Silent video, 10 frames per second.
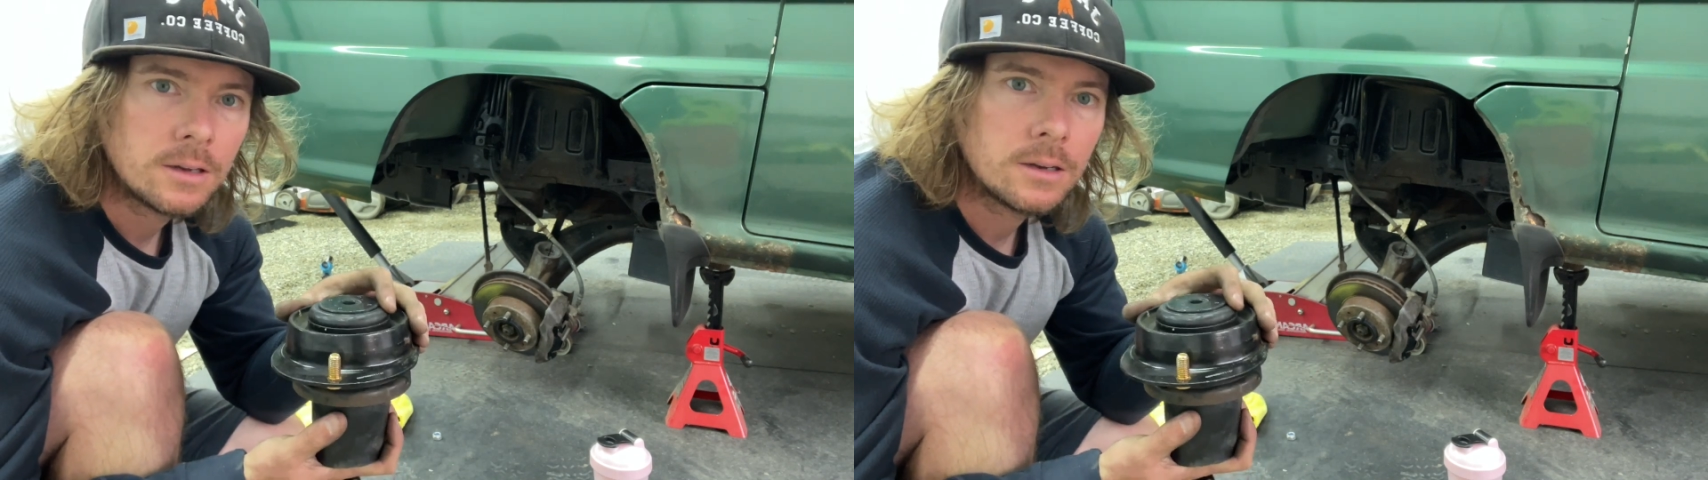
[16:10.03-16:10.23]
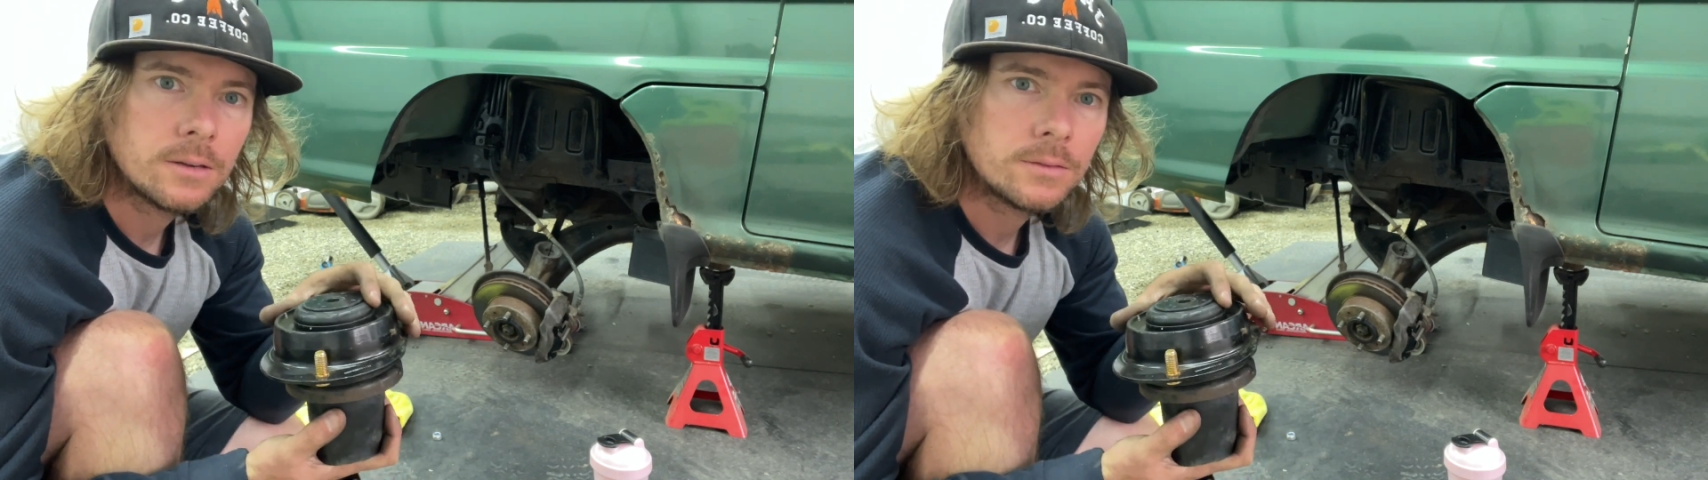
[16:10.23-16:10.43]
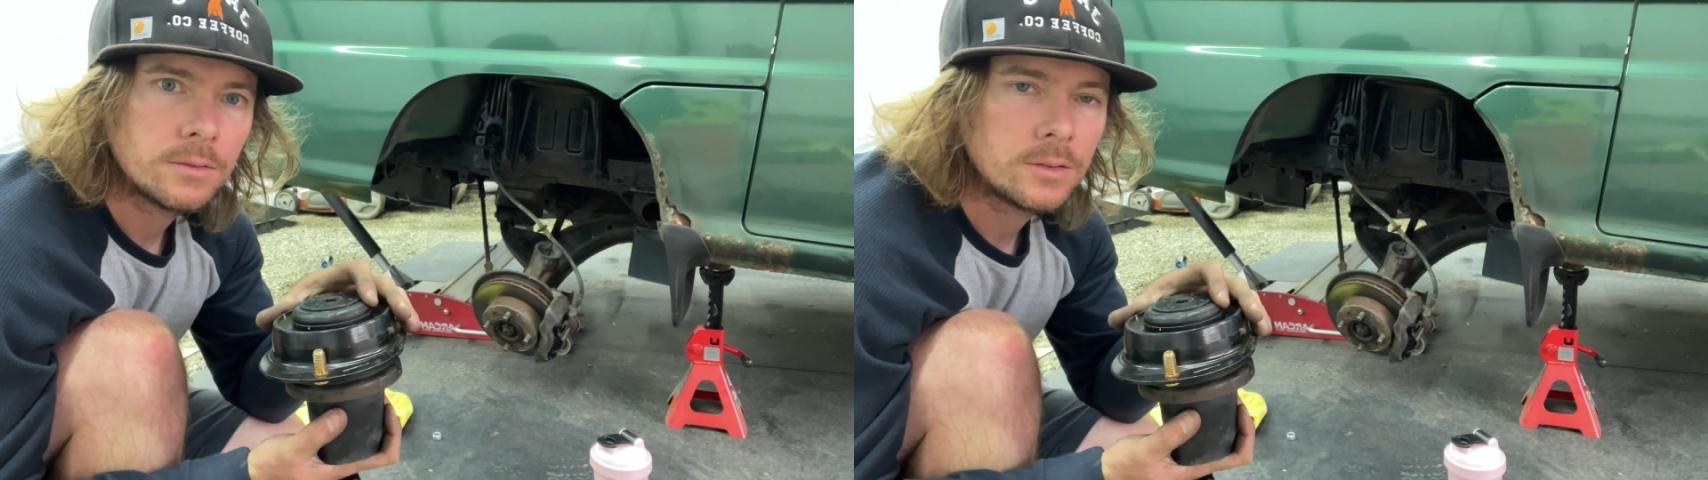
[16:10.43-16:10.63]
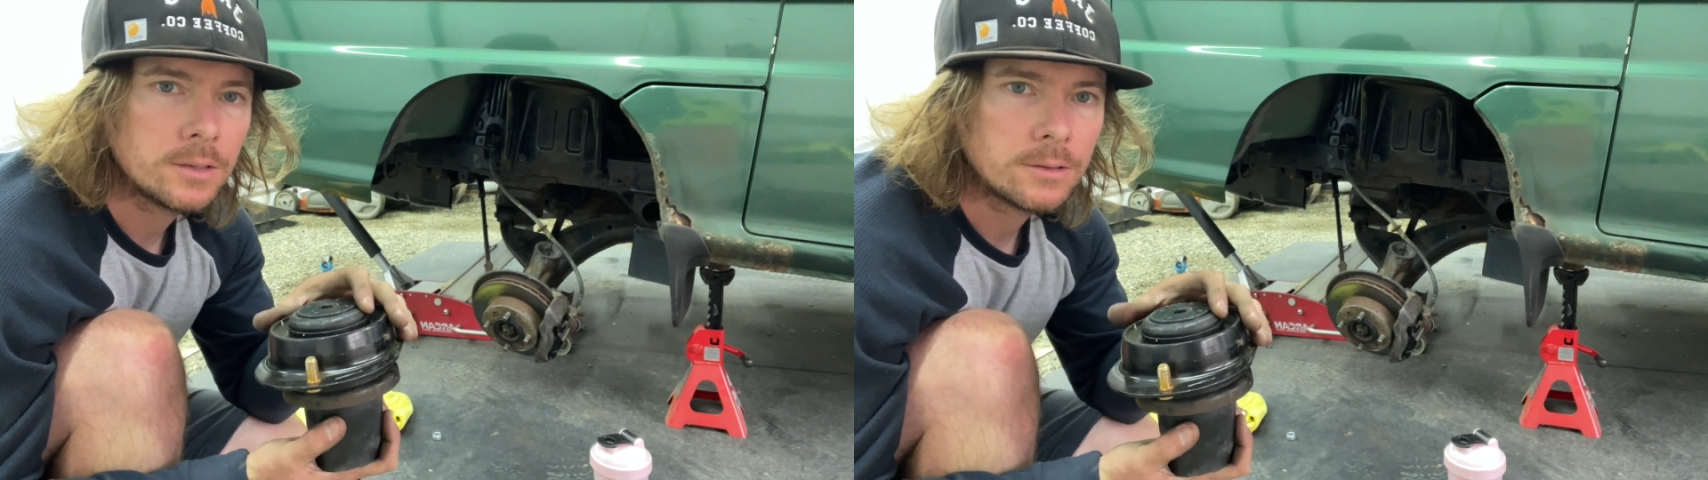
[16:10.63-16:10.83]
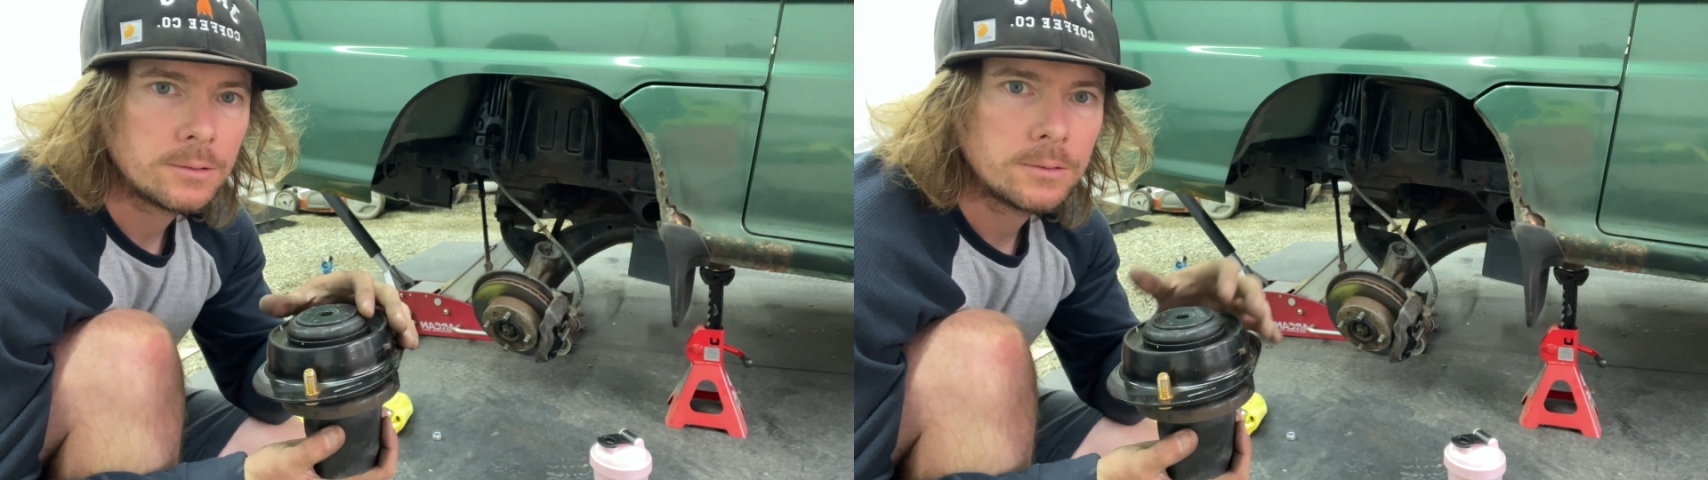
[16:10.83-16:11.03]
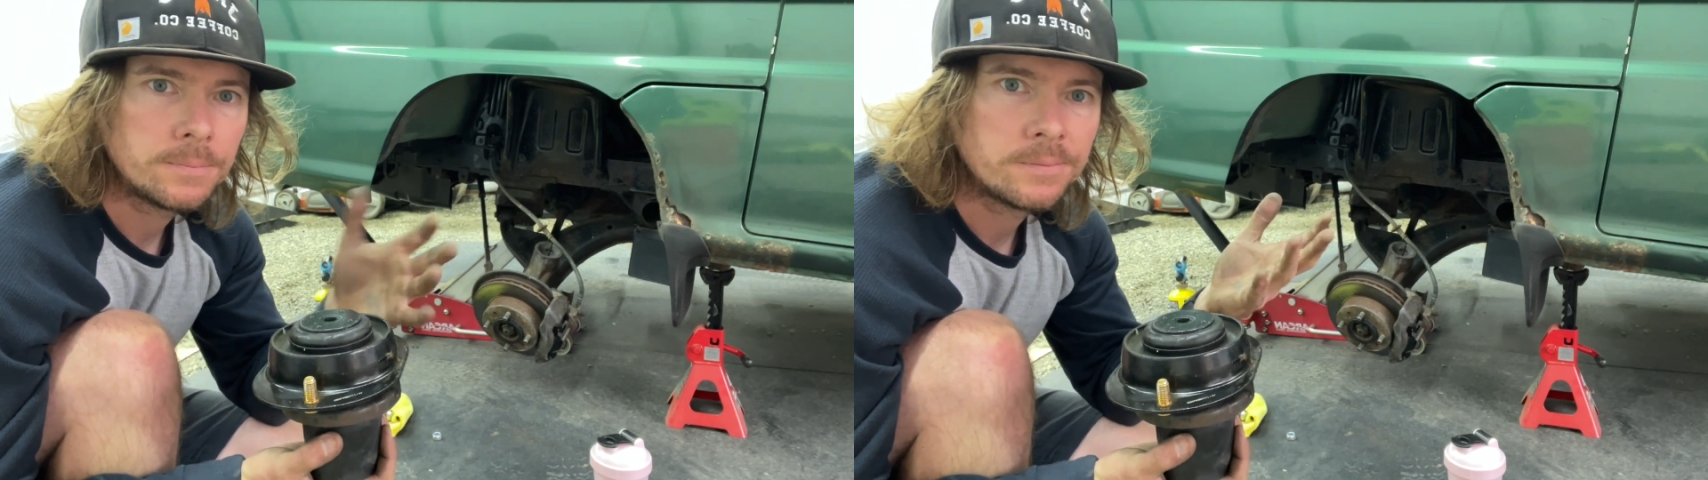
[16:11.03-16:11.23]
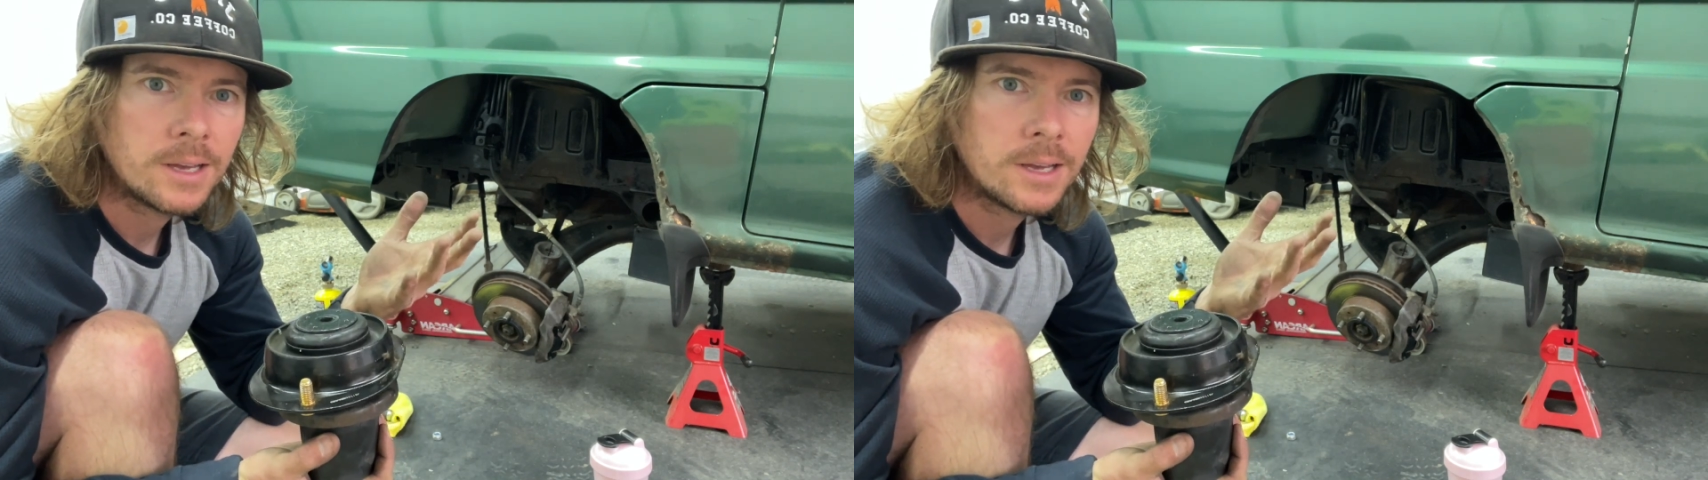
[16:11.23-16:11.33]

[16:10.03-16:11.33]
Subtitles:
of the vehicle.